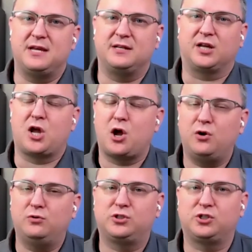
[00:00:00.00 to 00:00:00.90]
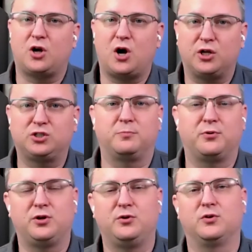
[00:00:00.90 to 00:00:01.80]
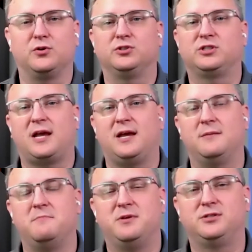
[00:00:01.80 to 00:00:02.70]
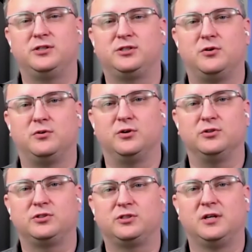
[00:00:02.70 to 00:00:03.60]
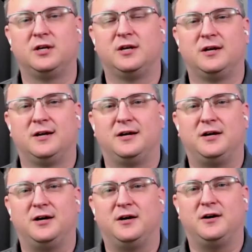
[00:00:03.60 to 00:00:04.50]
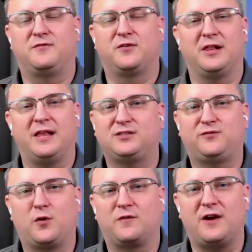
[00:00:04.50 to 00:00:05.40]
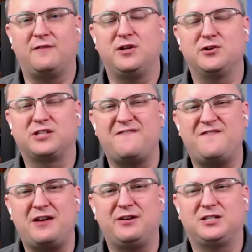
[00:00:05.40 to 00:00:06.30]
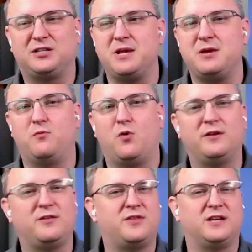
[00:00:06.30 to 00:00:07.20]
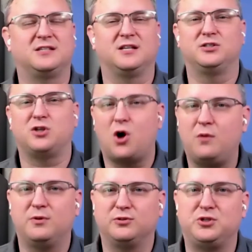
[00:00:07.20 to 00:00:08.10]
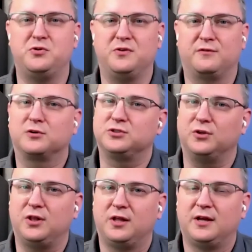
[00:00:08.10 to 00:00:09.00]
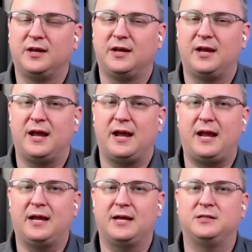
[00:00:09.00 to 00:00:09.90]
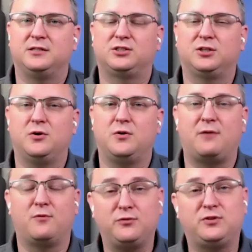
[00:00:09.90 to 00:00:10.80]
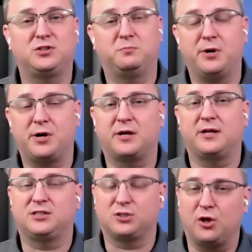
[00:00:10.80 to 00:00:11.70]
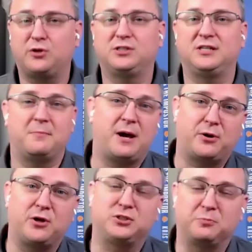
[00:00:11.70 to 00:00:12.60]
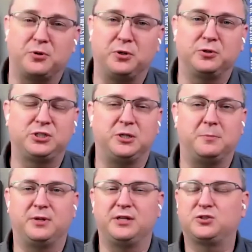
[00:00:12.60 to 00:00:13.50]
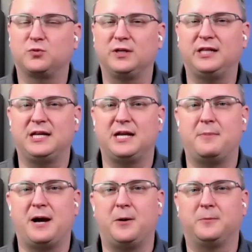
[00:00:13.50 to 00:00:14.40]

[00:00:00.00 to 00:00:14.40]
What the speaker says: to coach entrepreneurs and business owners for the last 4 or 5 years, I found it to be one of the things that is almost universal. And so I wrote this book. It's largely about entrepreneurship, but it's really about